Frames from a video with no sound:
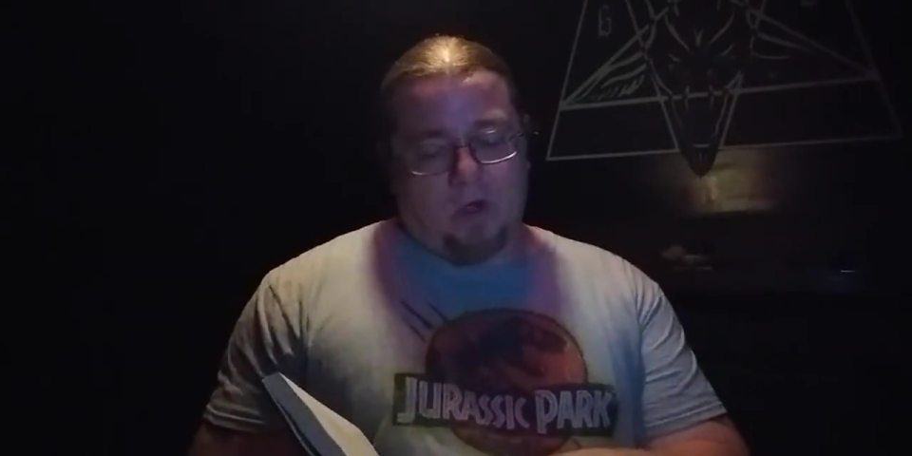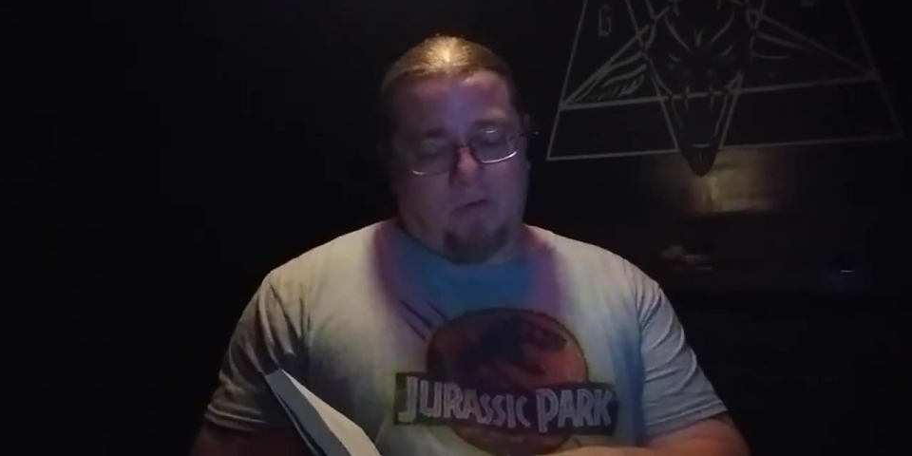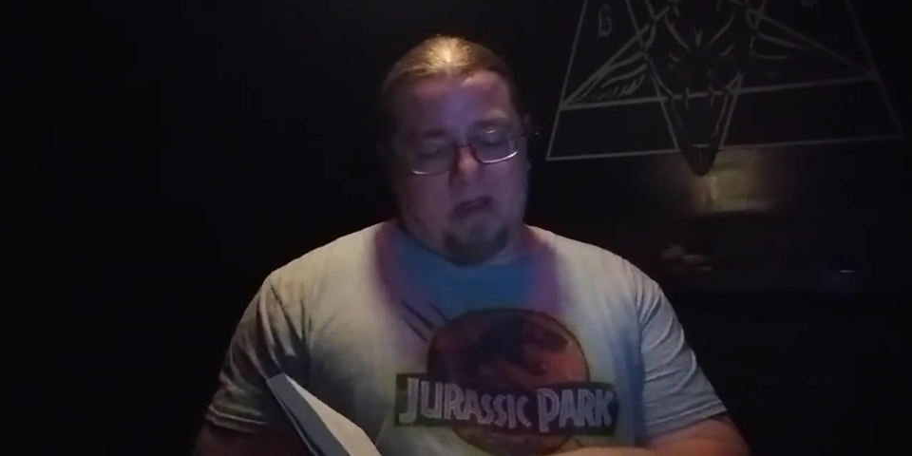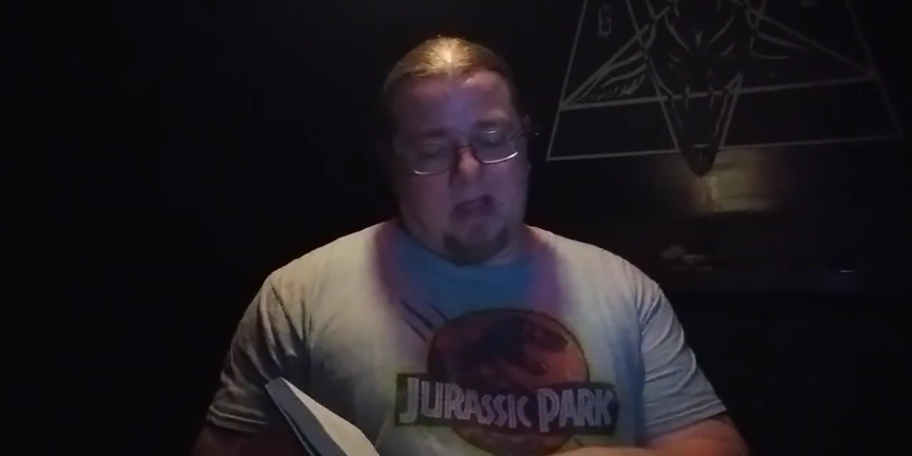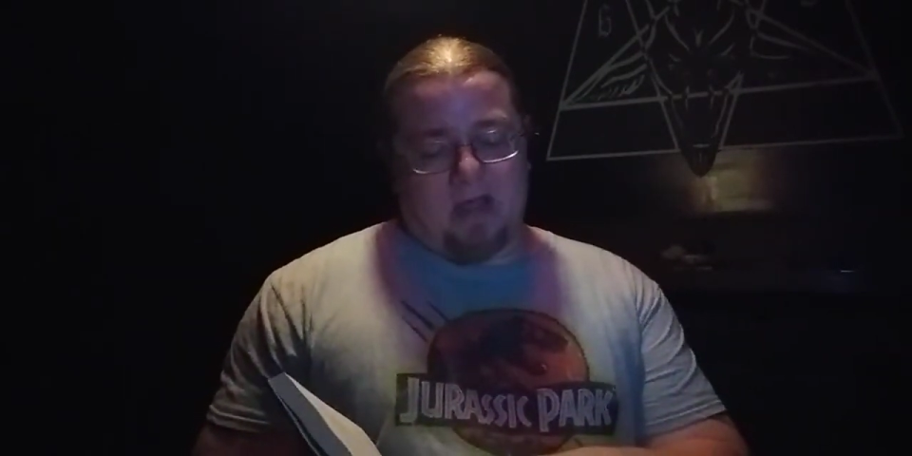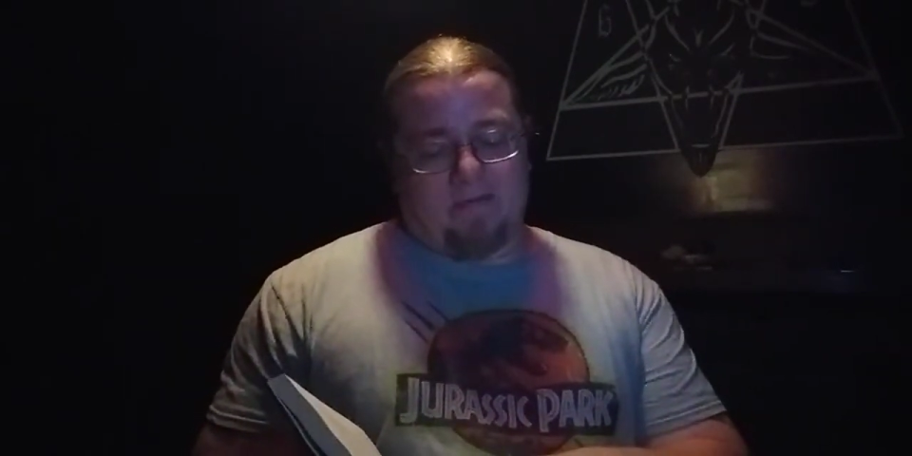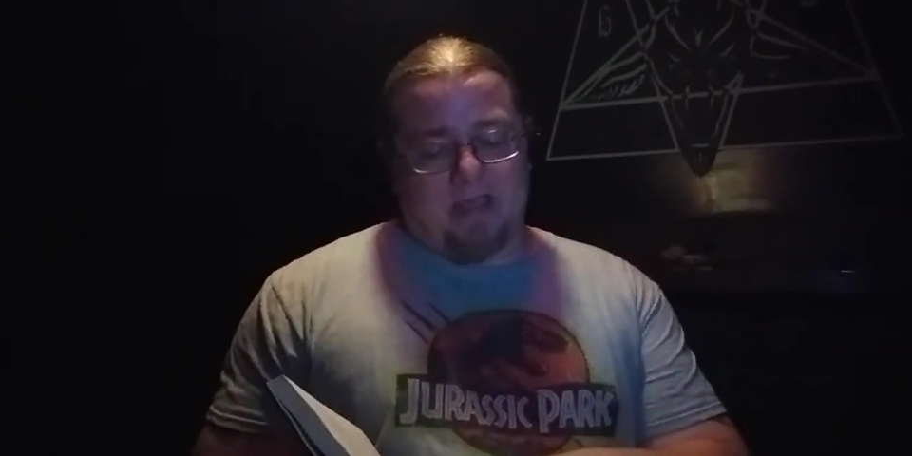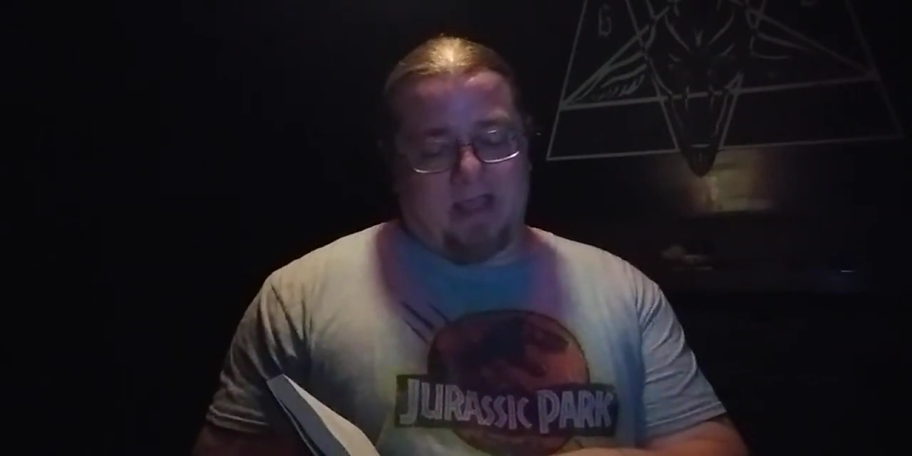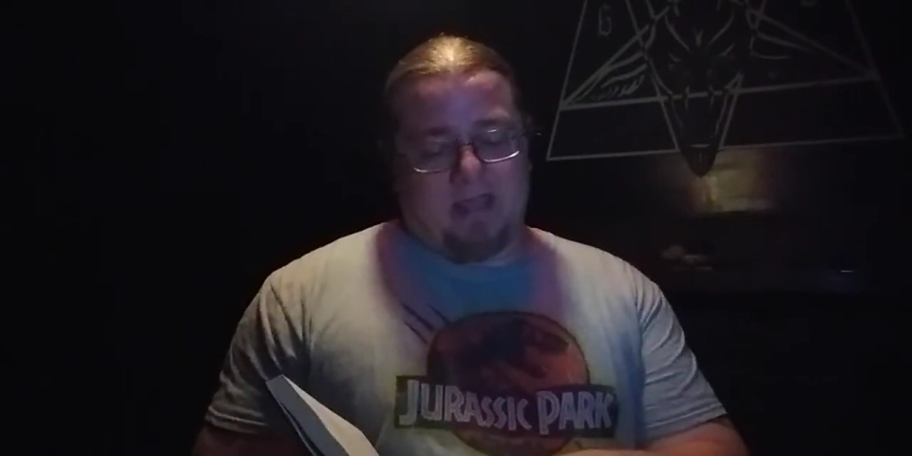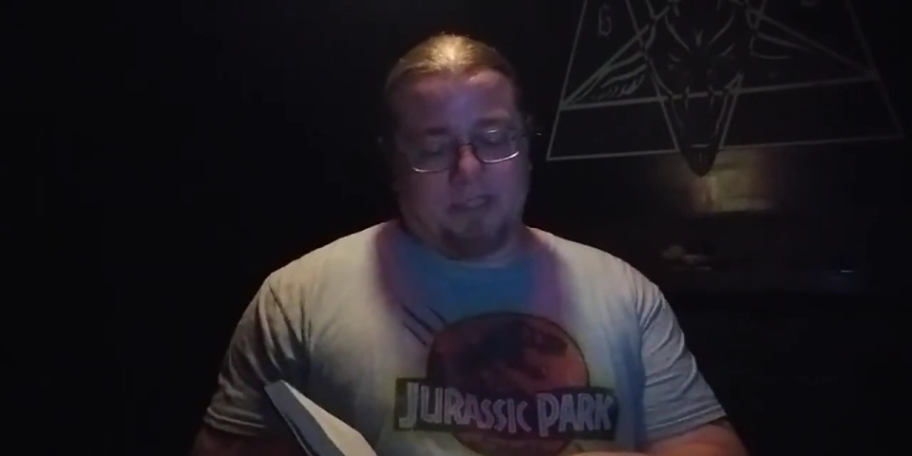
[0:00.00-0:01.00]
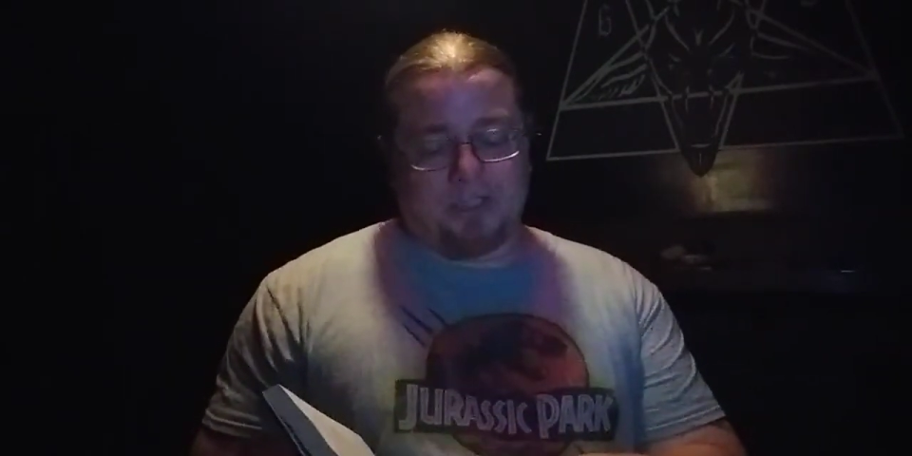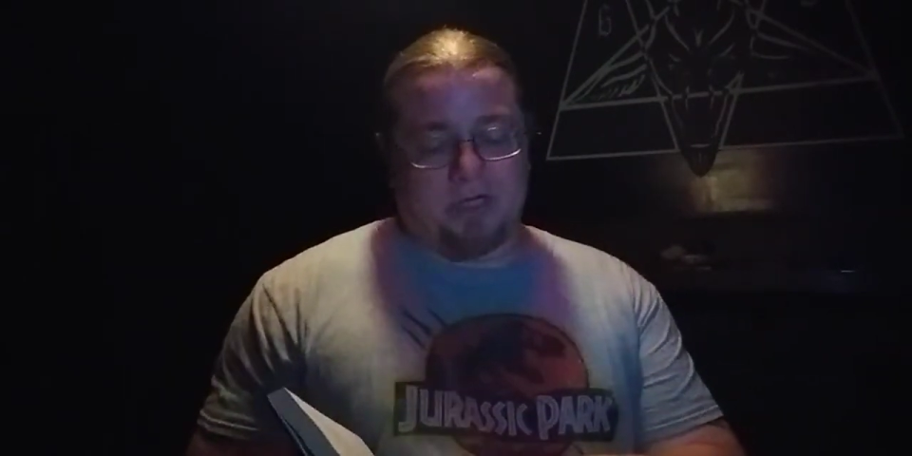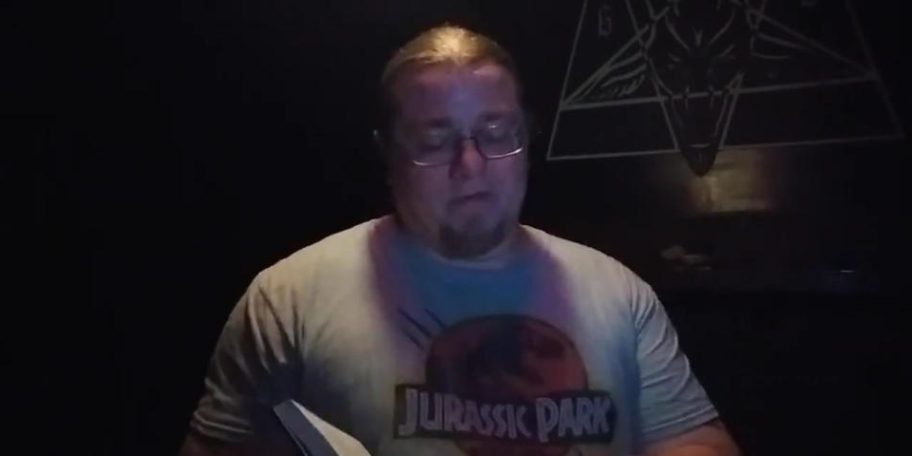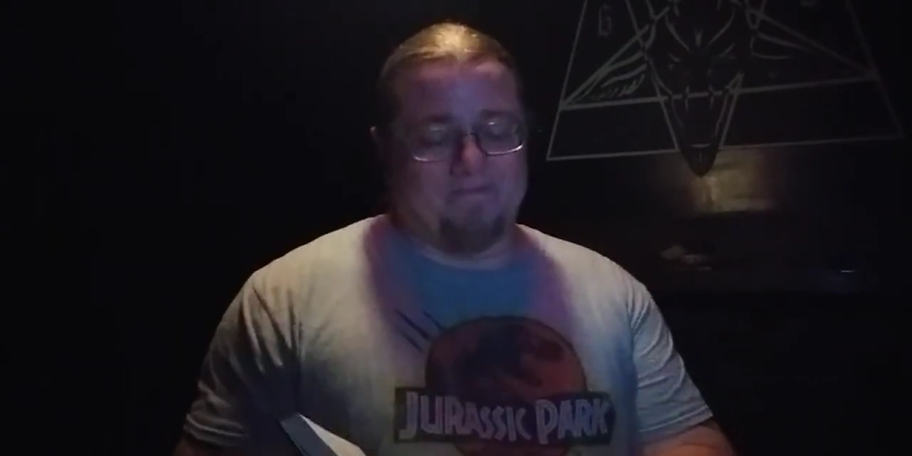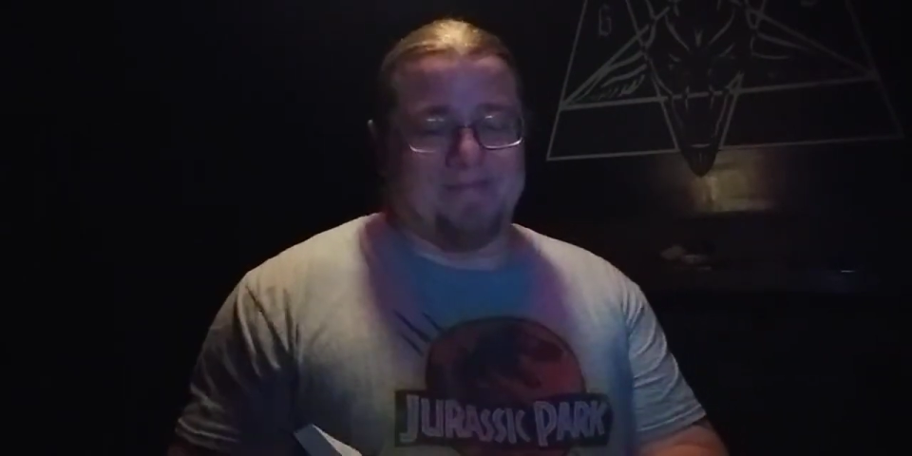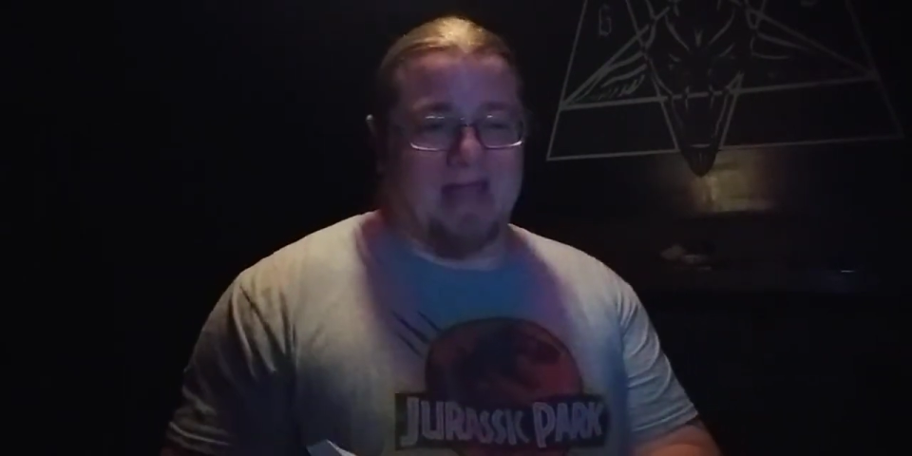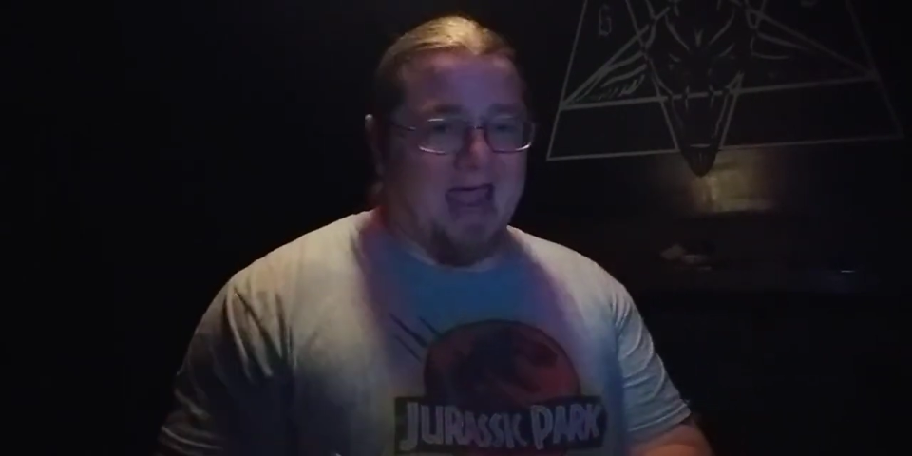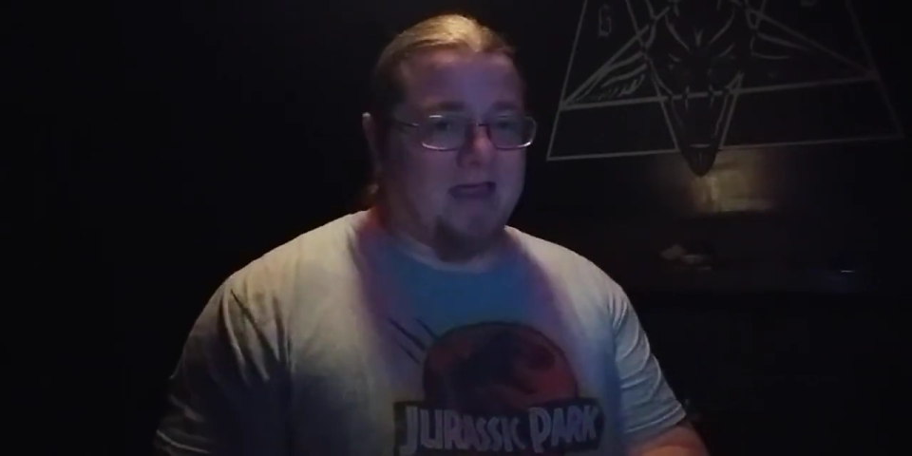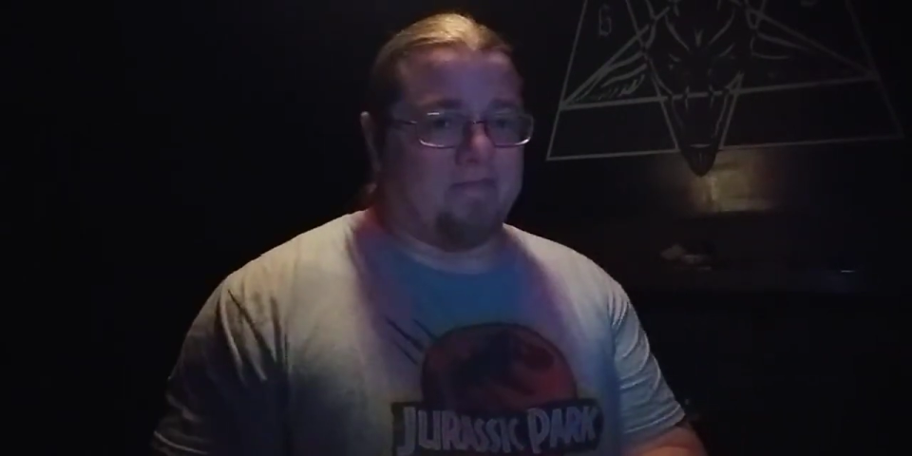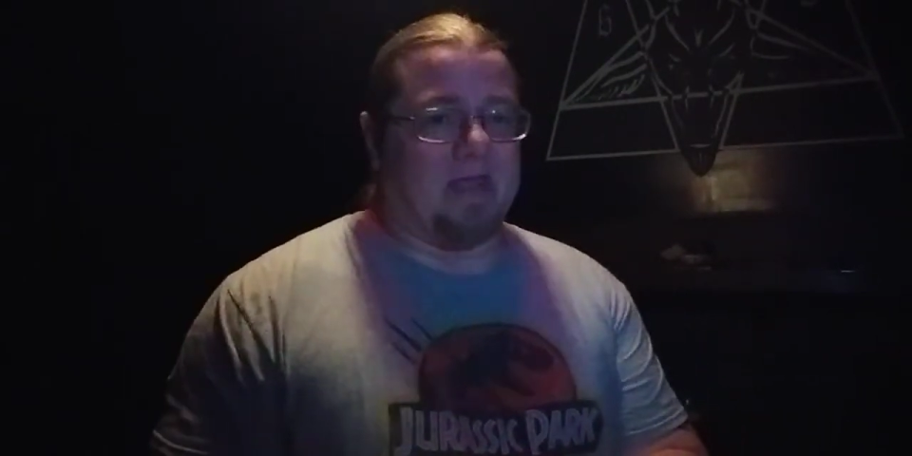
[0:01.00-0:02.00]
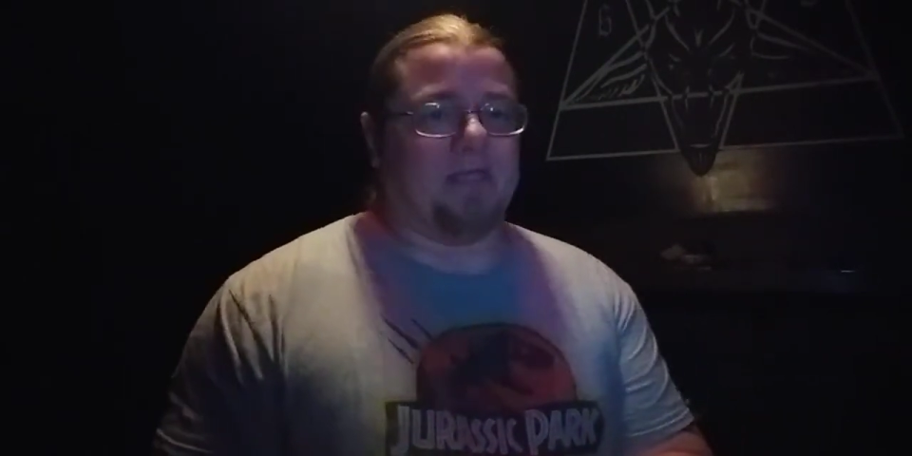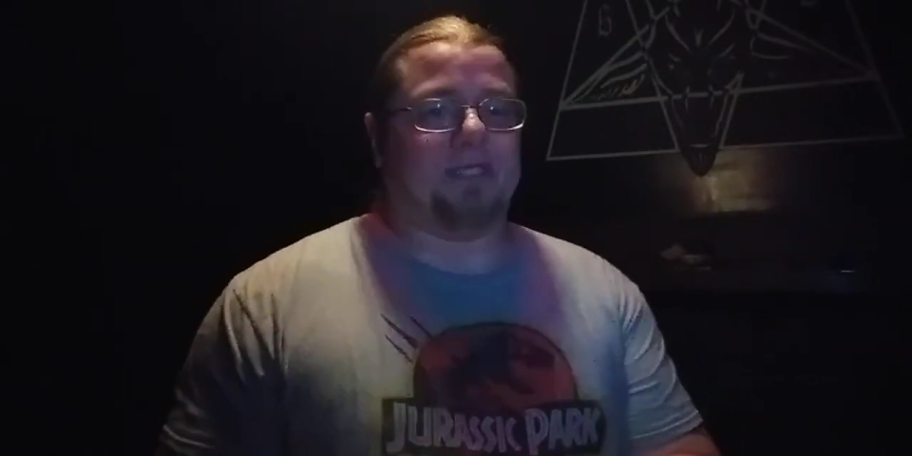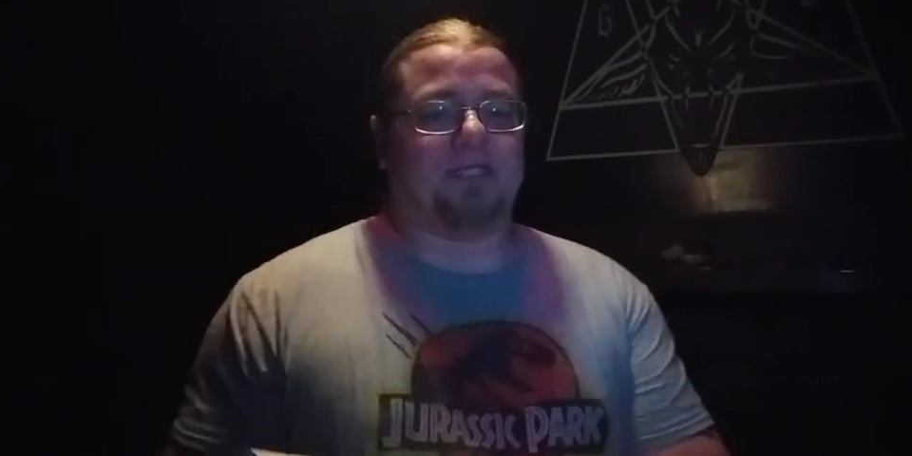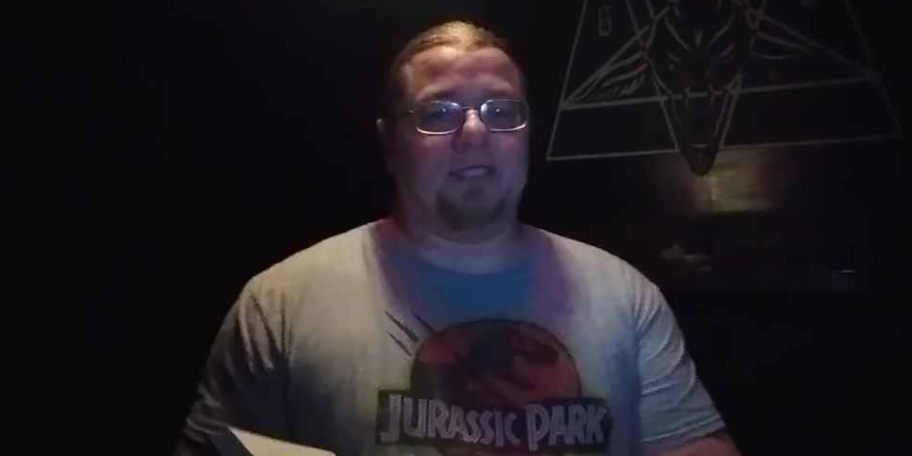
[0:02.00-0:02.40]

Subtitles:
We have a history of Black Masses.